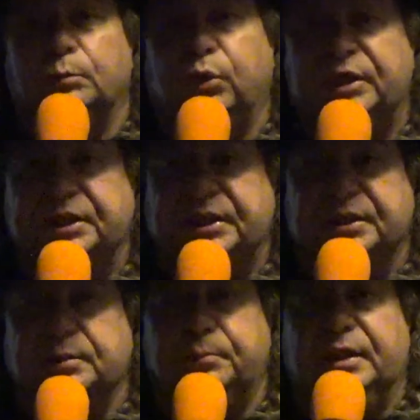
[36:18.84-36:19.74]
of
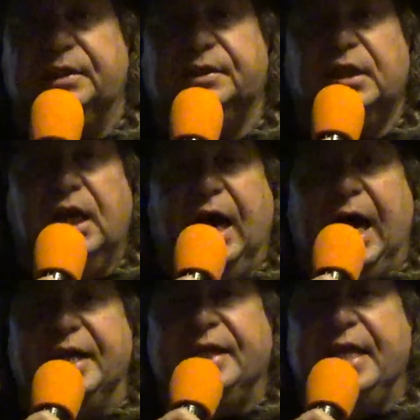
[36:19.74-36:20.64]
prejudice is
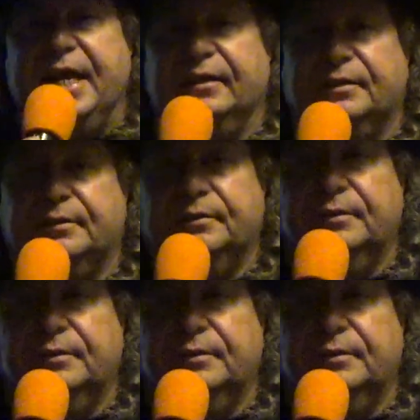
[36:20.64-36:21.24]
I can't,